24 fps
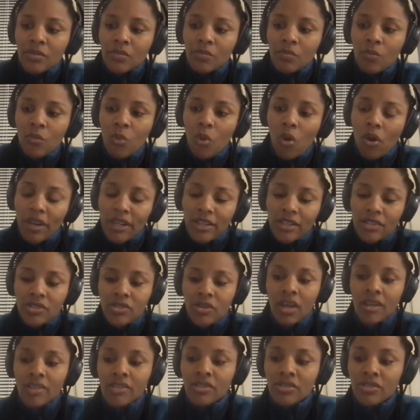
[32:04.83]
more than
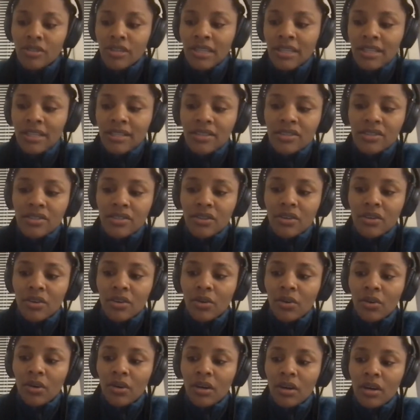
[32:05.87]
200 years
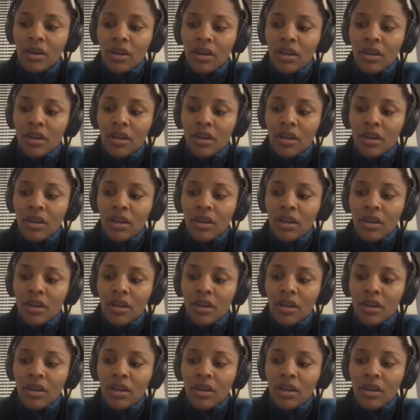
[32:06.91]
ago?